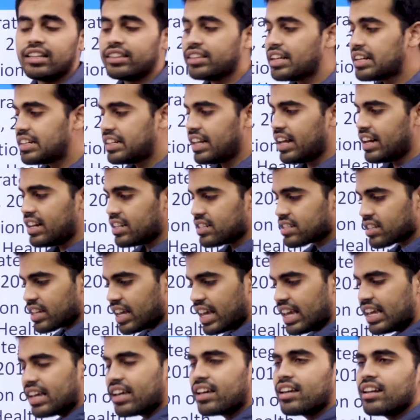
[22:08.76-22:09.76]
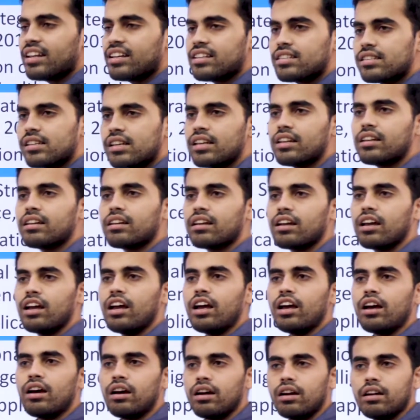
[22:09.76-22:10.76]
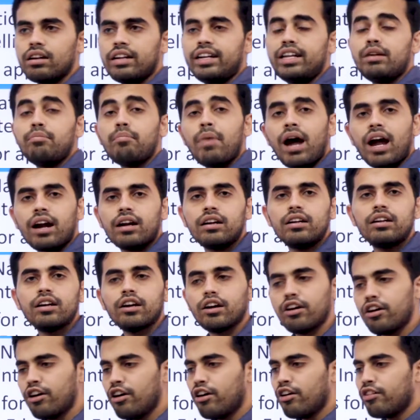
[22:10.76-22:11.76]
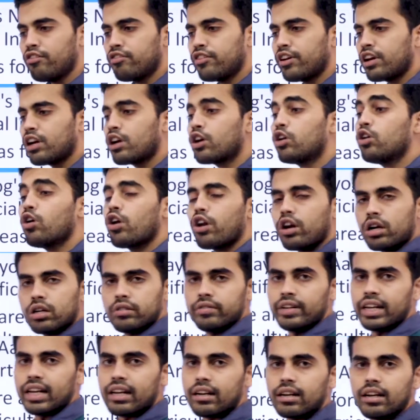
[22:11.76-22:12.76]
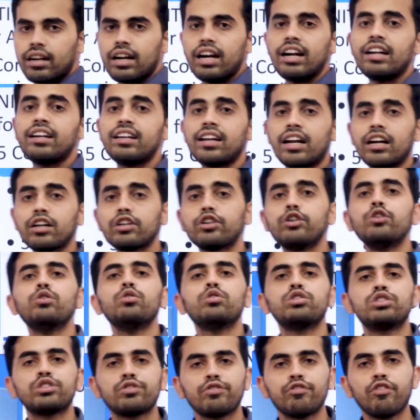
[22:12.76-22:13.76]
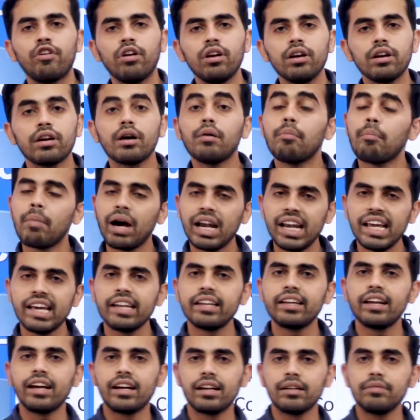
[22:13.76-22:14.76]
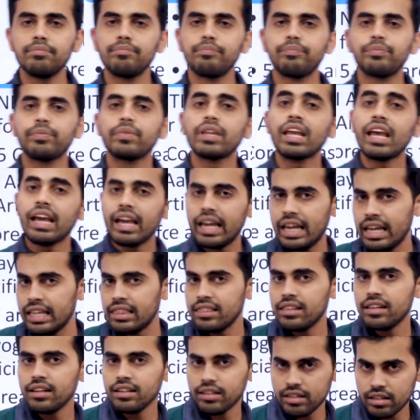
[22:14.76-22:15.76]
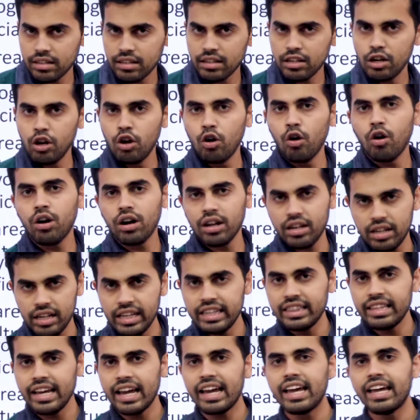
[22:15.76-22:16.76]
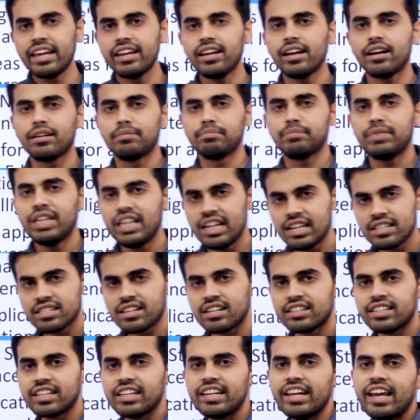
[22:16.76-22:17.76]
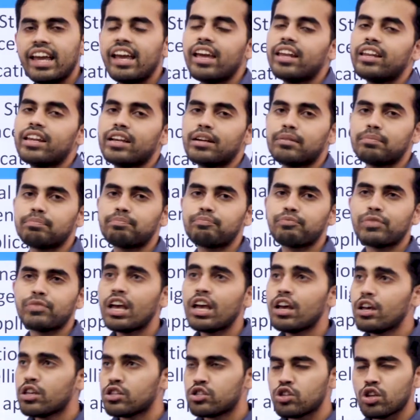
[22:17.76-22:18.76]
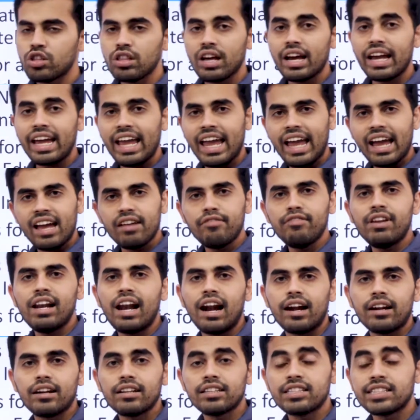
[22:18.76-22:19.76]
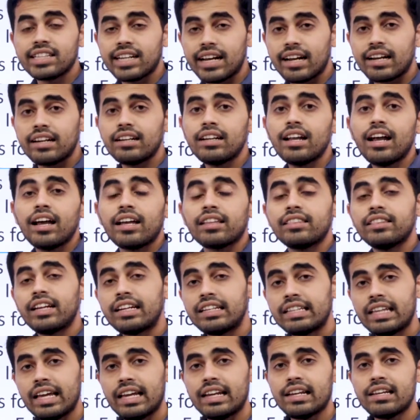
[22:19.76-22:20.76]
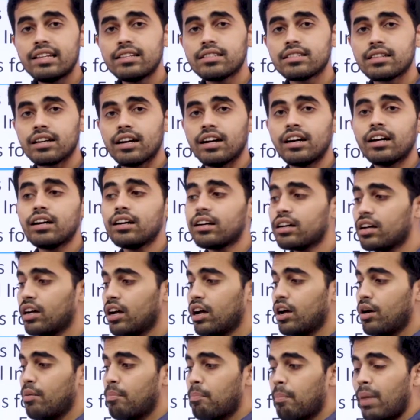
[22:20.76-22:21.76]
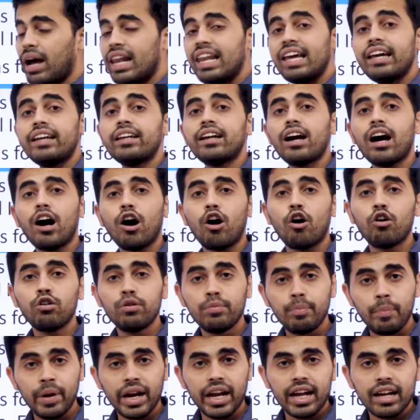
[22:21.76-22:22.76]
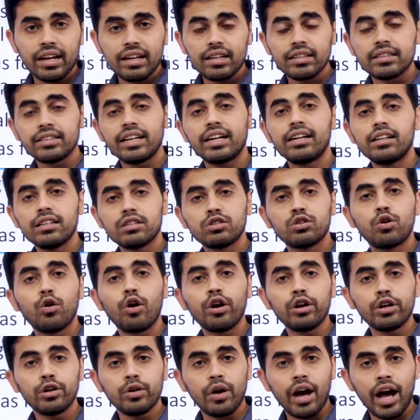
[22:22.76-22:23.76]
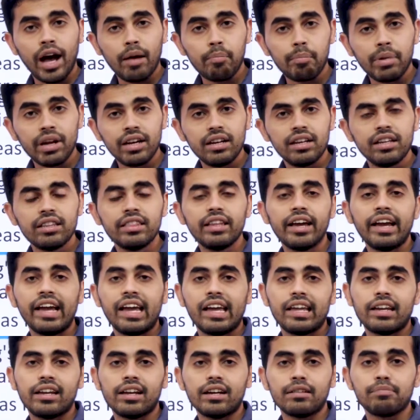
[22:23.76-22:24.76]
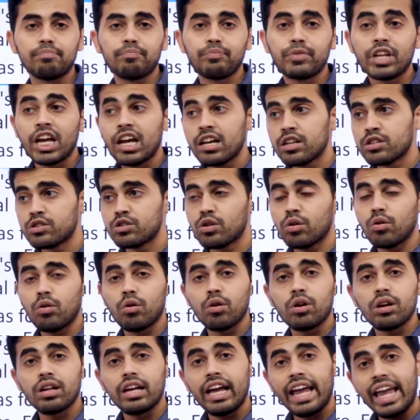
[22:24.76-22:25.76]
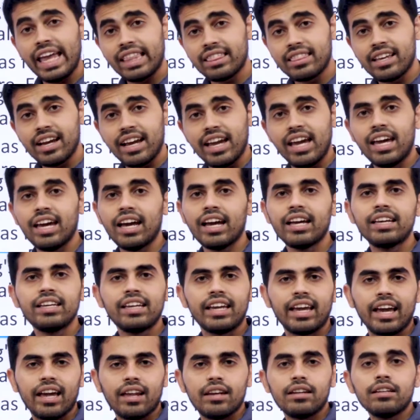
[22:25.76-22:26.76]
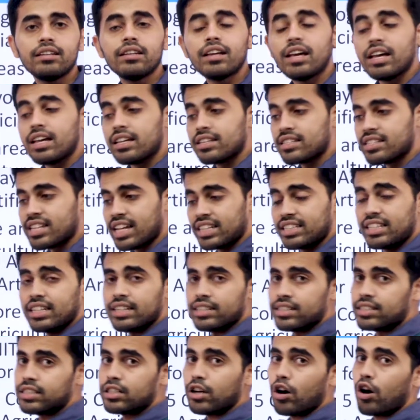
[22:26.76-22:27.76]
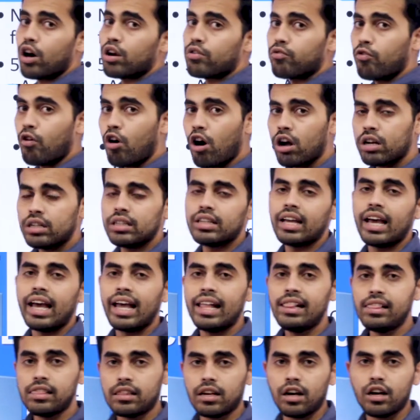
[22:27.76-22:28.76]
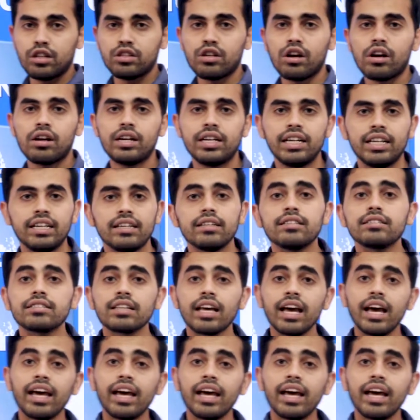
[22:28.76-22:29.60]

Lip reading: that there is increasing demand for chloroquine, a drug used for malaria in the area, in a certain area. So the AI will understand that there is a malaria outbreak that is going to happen in the area. So the AI can suggest or warn the health authorities